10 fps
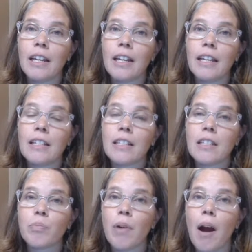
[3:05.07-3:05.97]

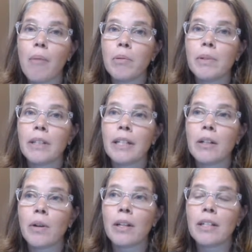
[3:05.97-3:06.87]
is probably
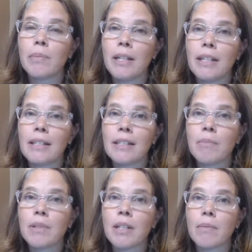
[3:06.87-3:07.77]
going to be
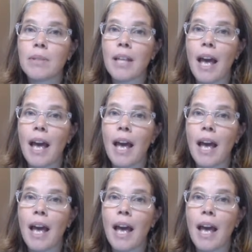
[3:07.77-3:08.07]
symptoms